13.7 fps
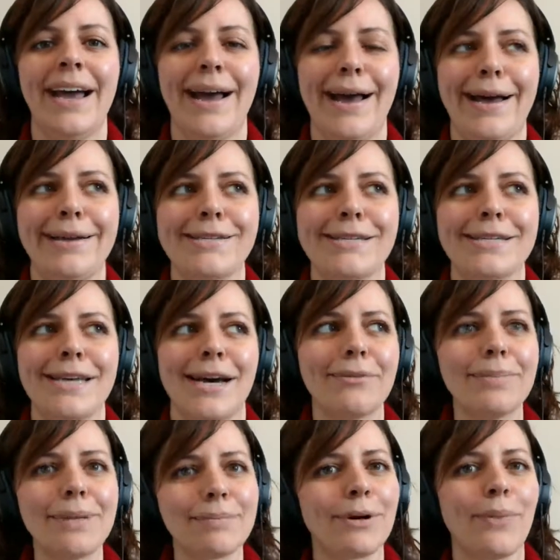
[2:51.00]
and tell
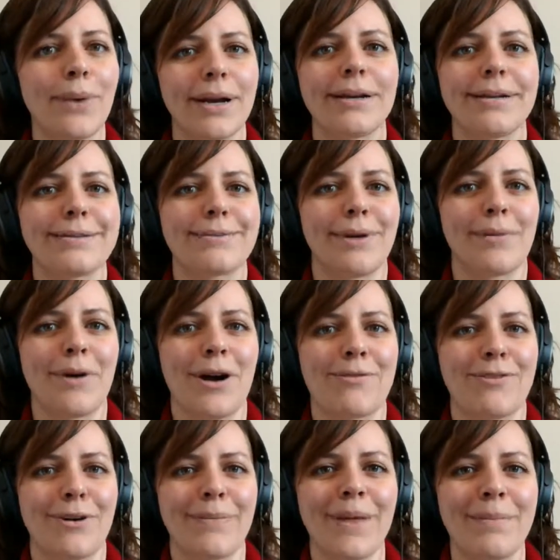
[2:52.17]
people what it is we want
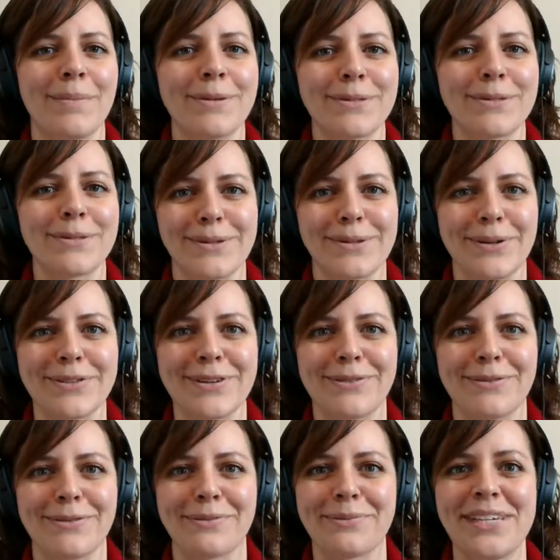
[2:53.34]
from them as a result of
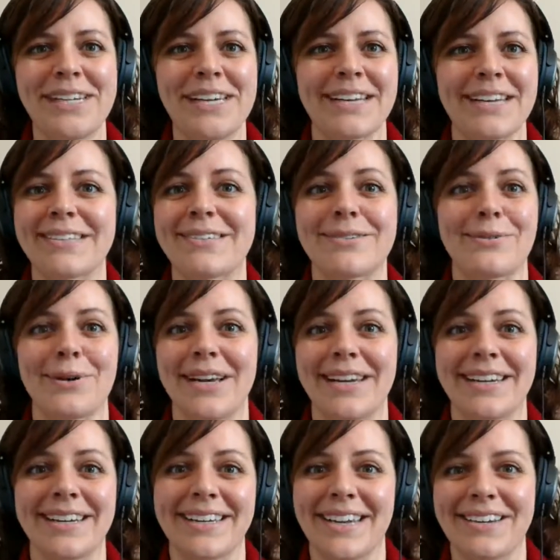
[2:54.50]
reading the story and
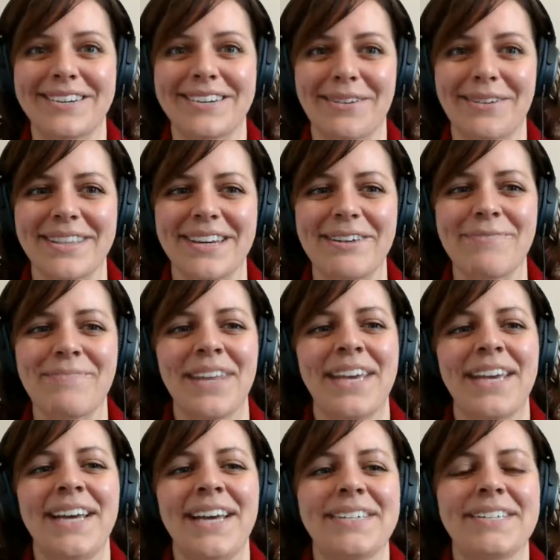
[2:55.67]
engaging with it.
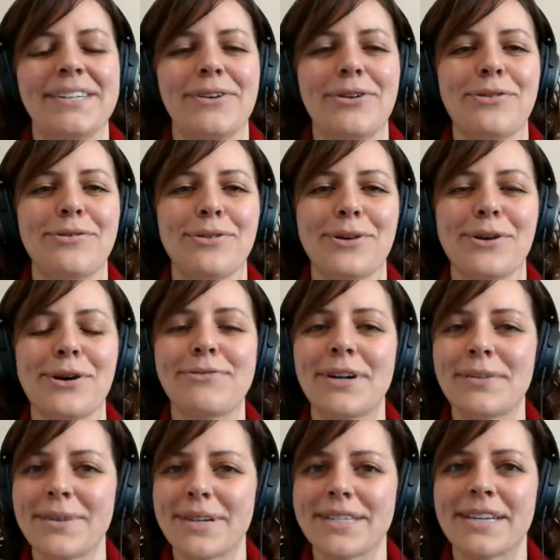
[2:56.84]
So for a
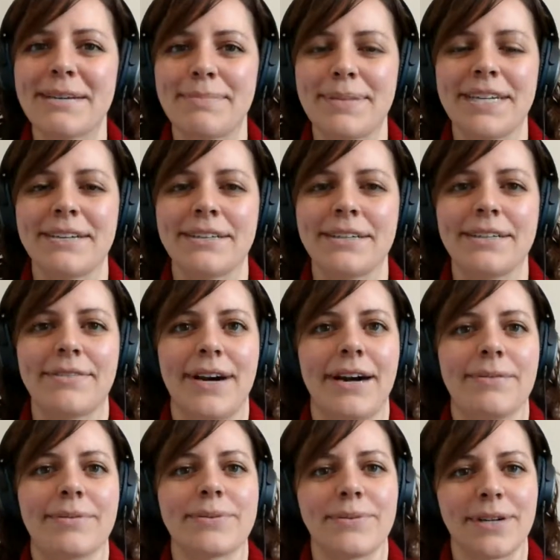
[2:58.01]
fundraising appeal, if I
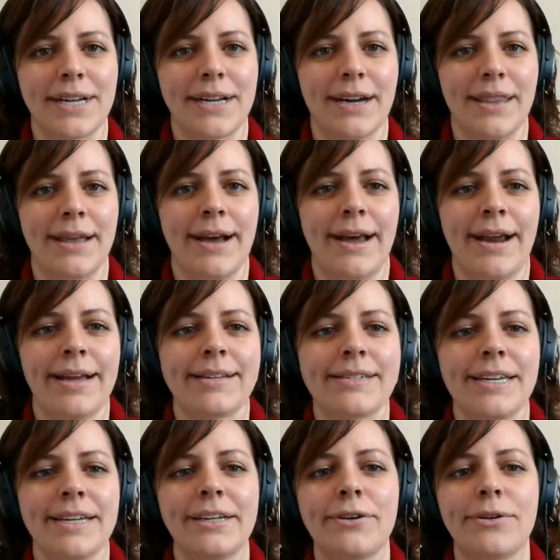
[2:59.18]
was working on that, I can tell
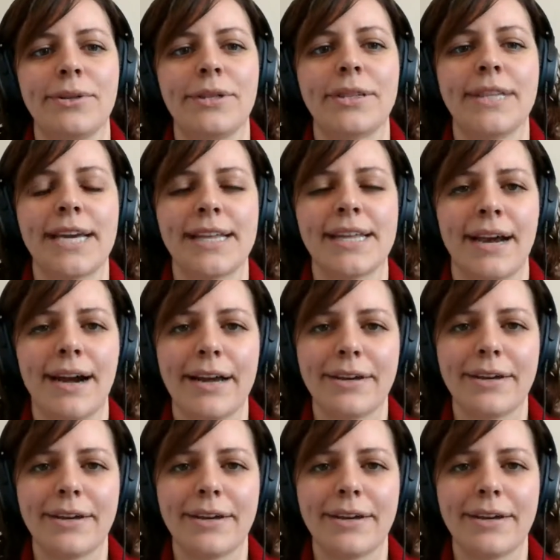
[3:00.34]
you the thing that I